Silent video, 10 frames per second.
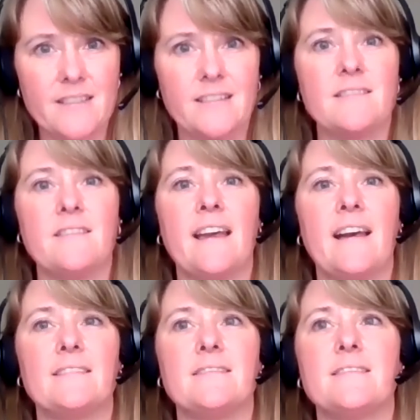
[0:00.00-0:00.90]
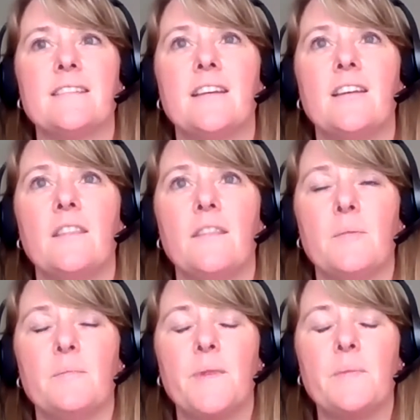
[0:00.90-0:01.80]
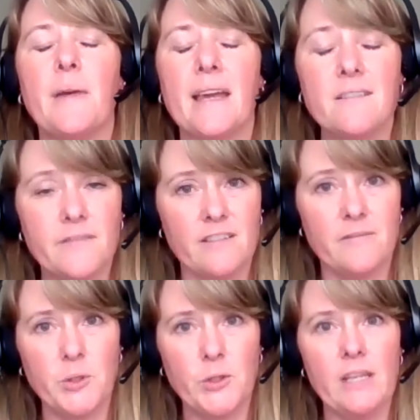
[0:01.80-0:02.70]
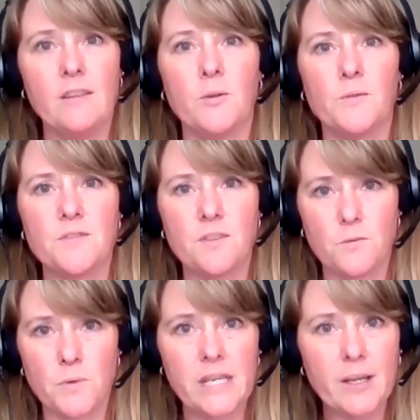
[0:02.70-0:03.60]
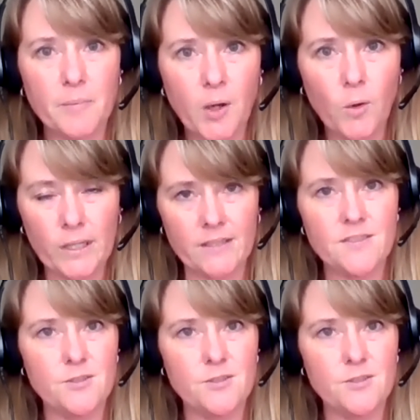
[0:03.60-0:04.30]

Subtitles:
it that the benefit of putting those three components,